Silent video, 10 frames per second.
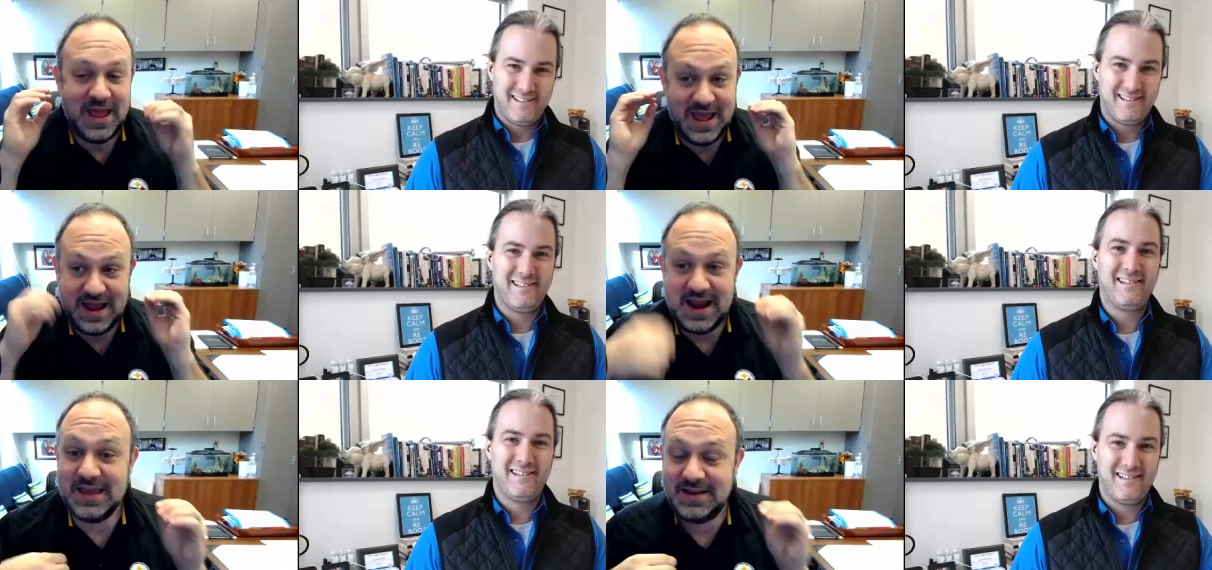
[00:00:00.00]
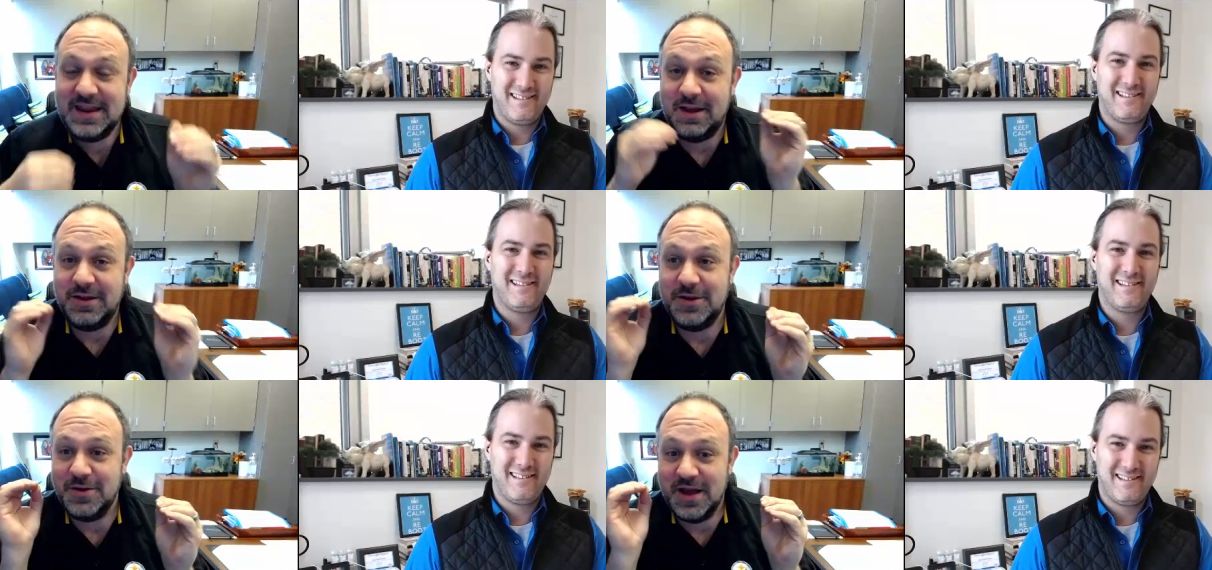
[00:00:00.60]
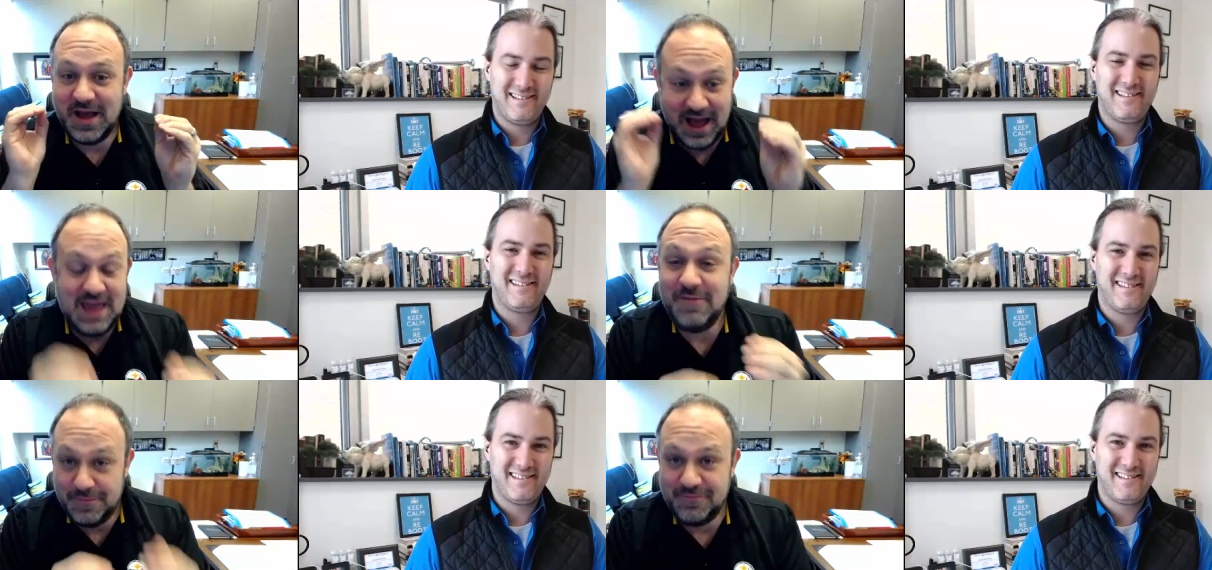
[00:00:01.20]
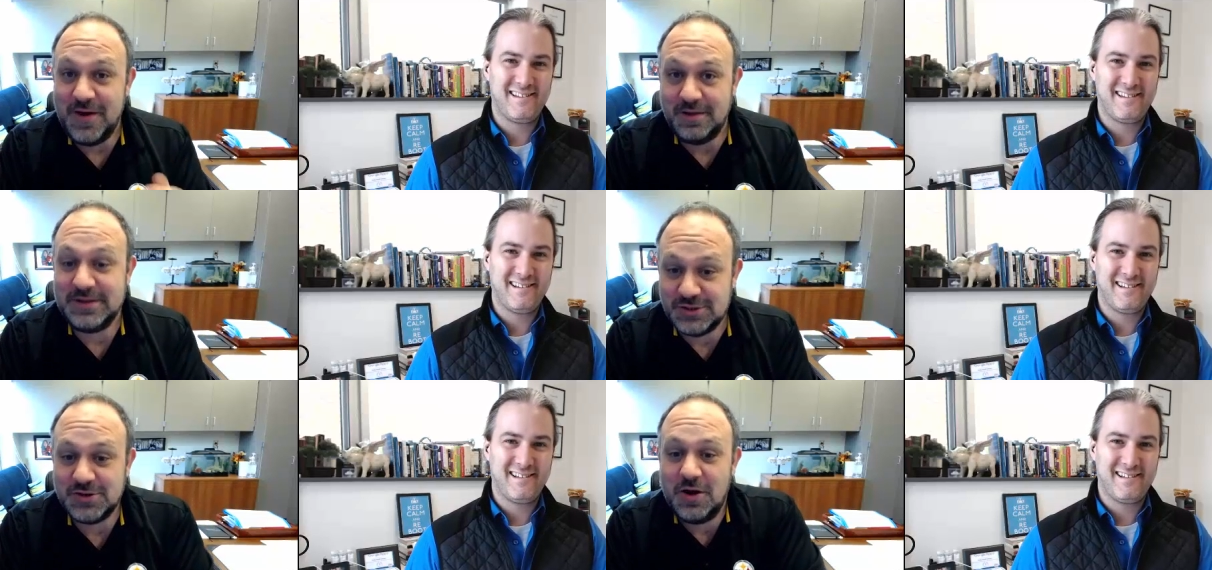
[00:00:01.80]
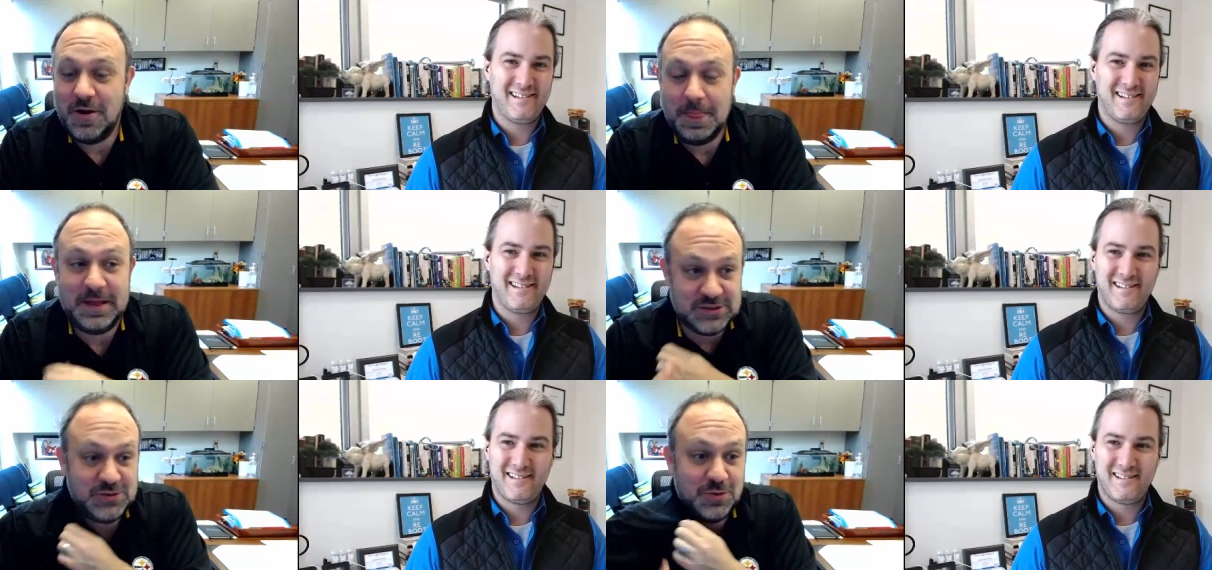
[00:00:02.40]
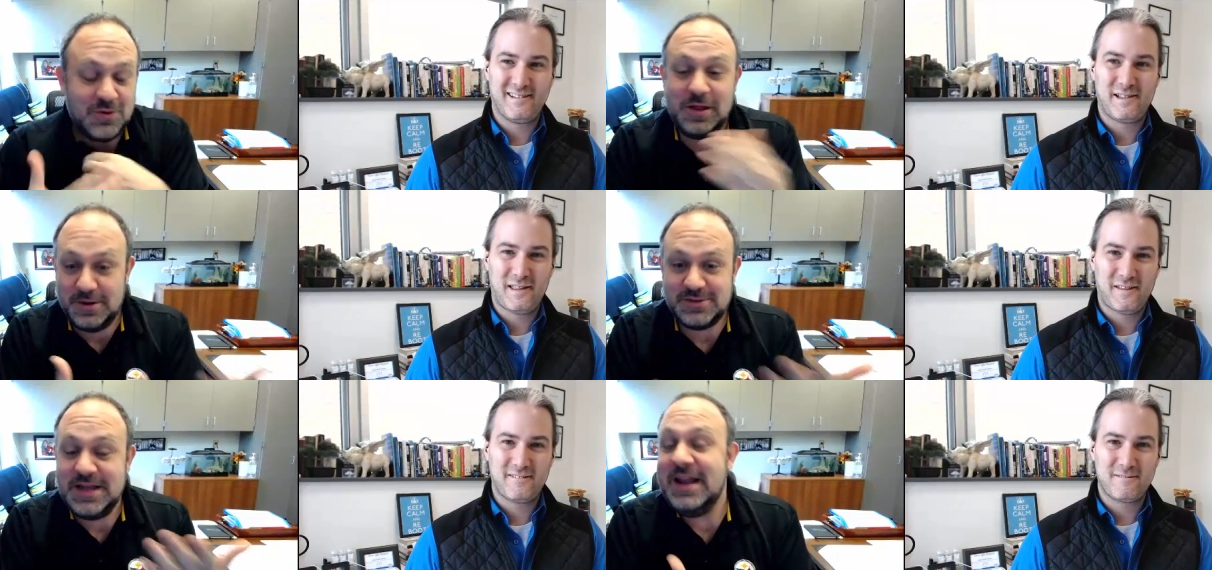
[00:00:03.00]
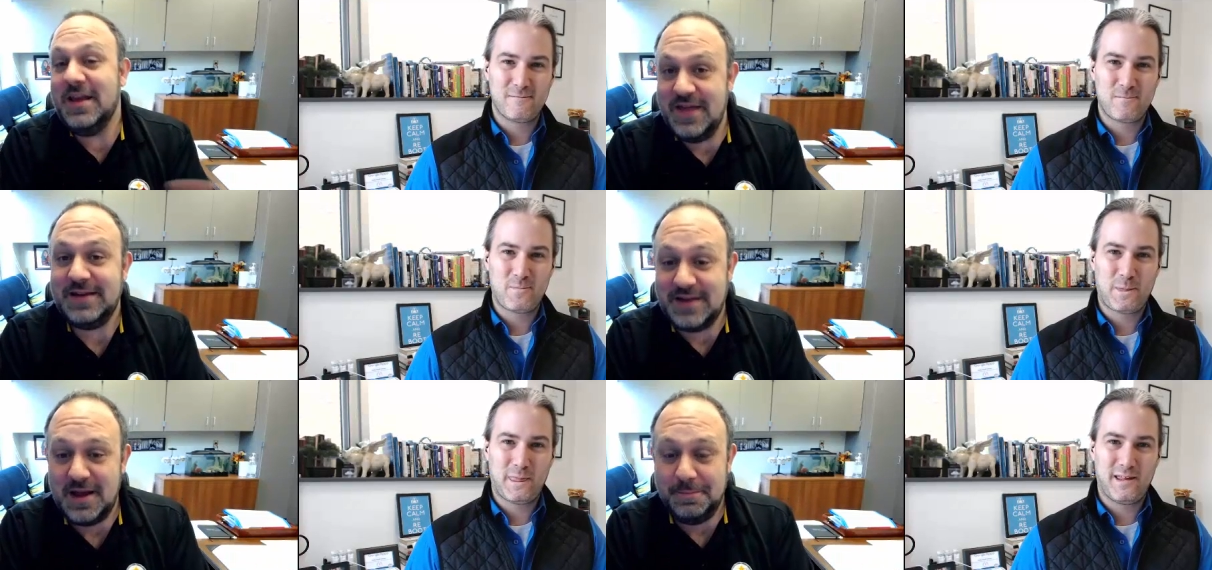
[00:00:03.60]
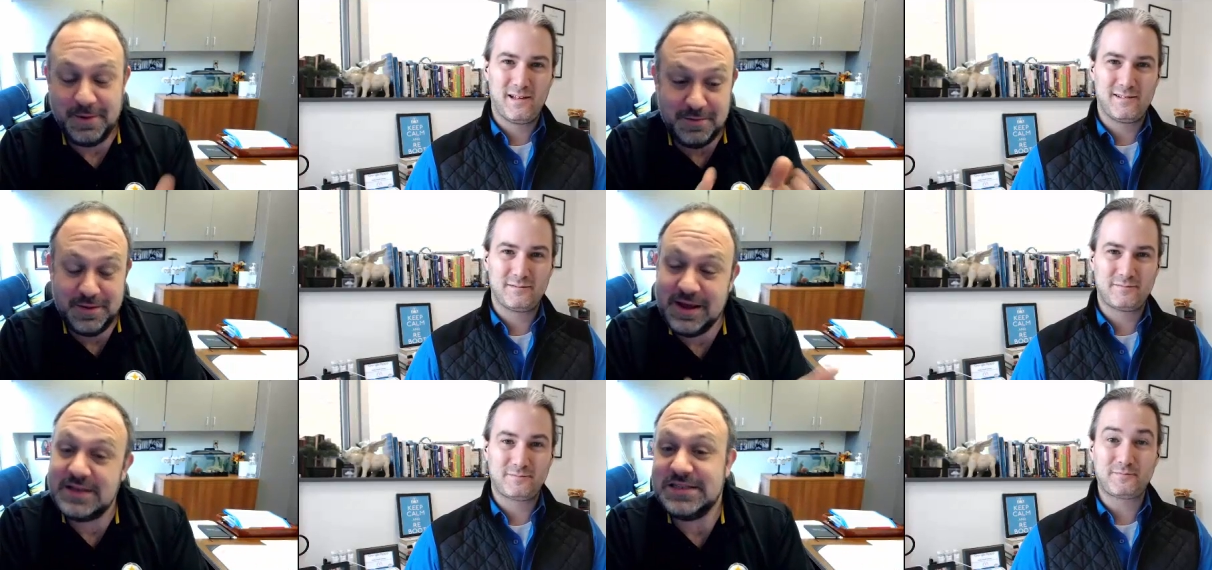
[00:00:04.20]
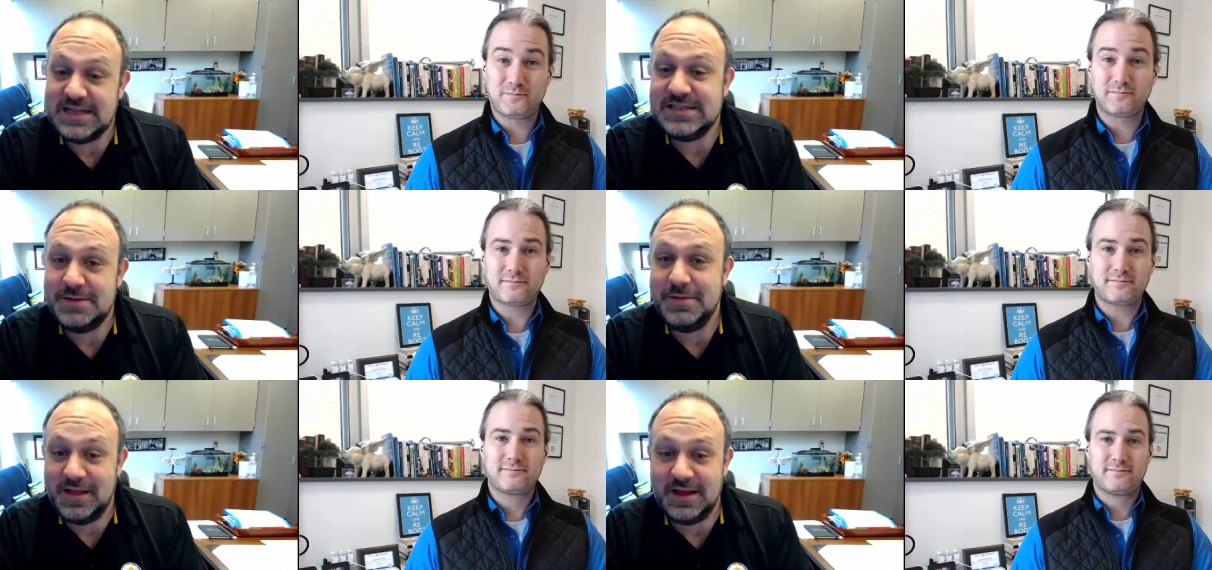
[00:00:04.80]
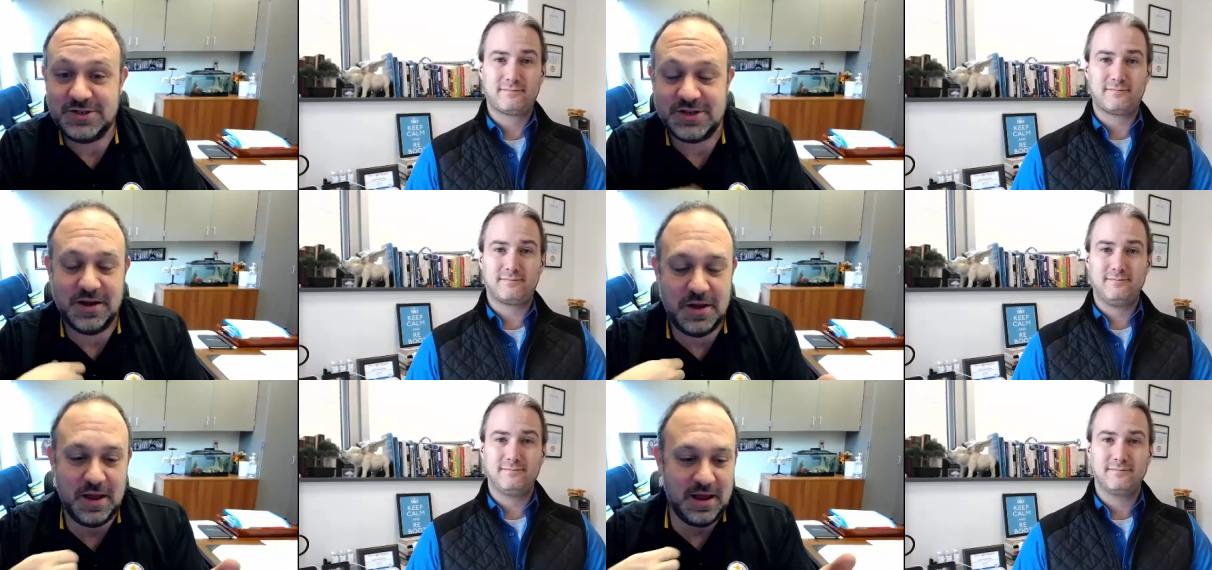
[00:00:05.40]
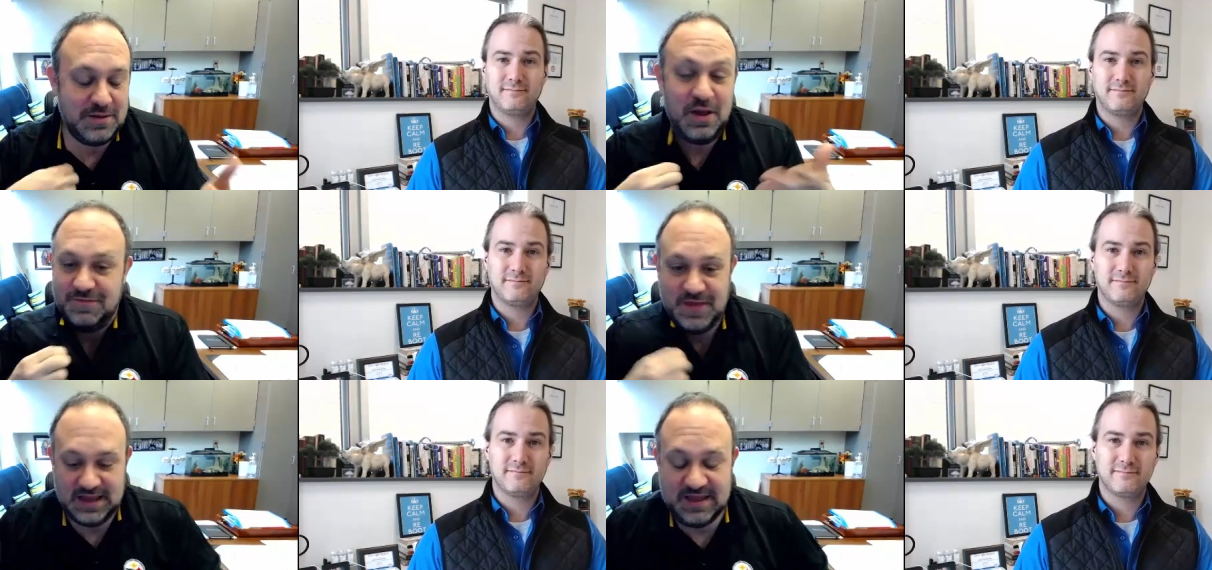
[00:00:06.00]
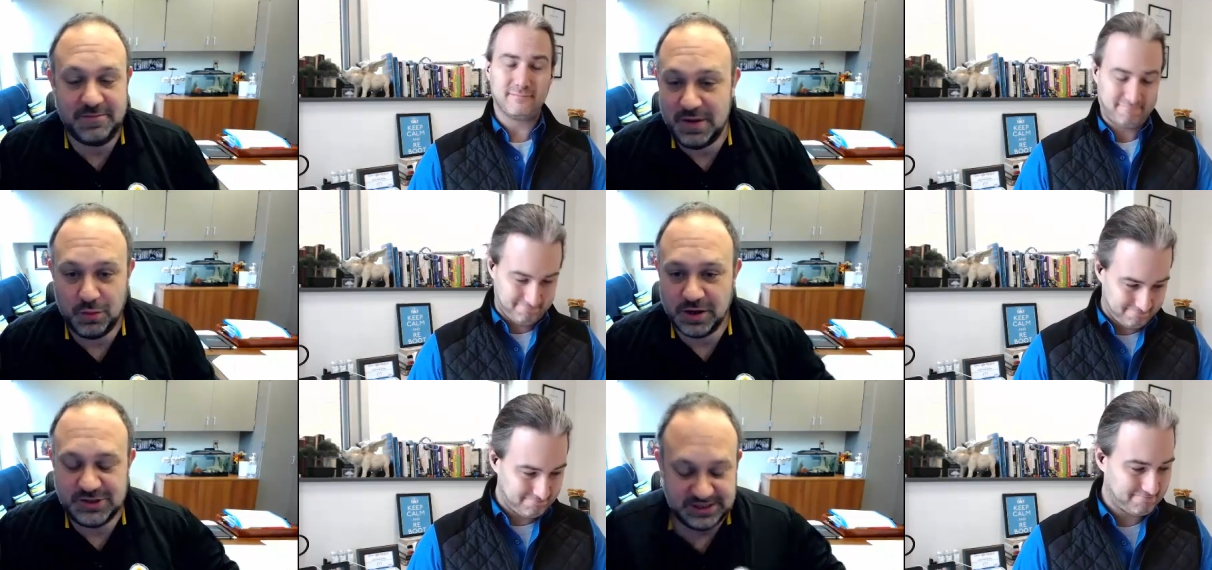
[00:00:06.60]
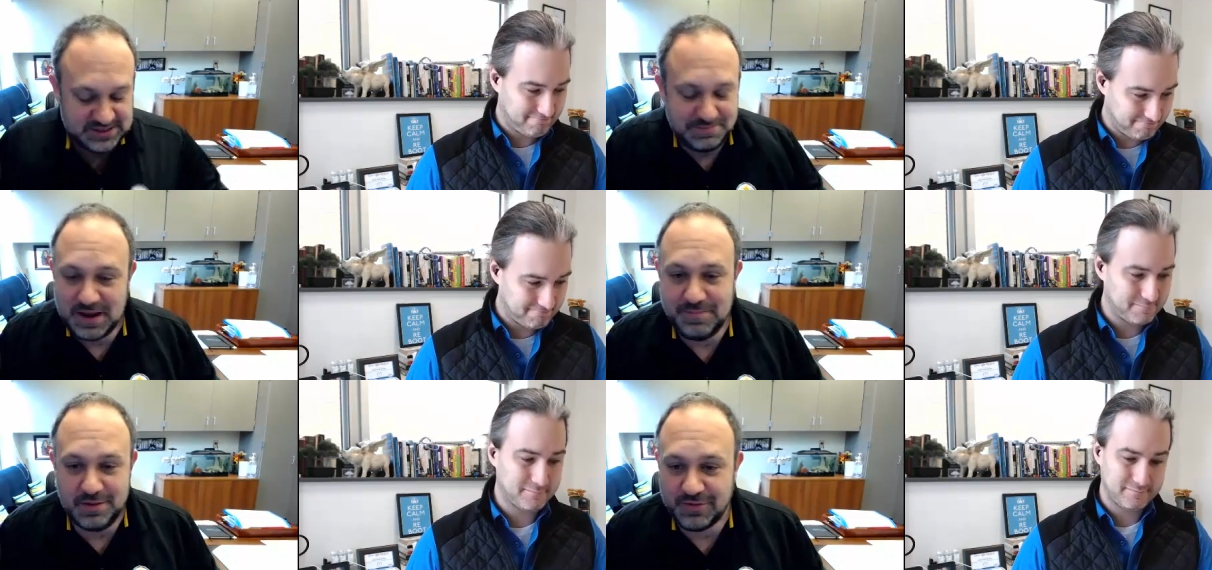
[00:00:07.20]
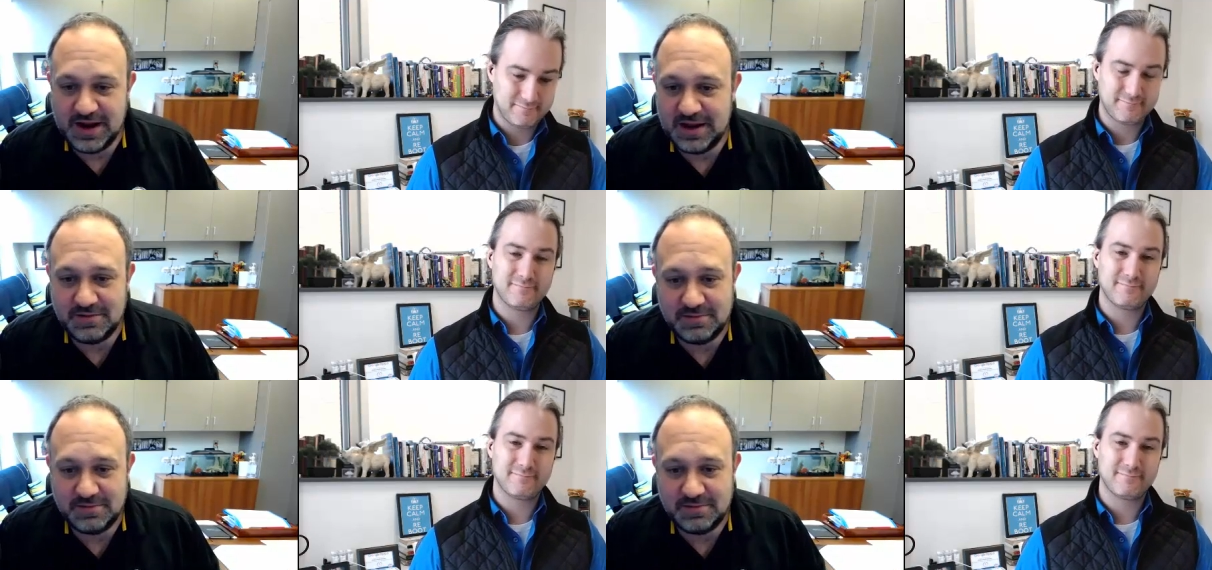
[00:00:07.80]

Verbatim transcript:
Speaker 1: And I could tell you, I have a fairly strong historical understanding of that time period because of that simulation. If they'd have given me worksheets and made me read it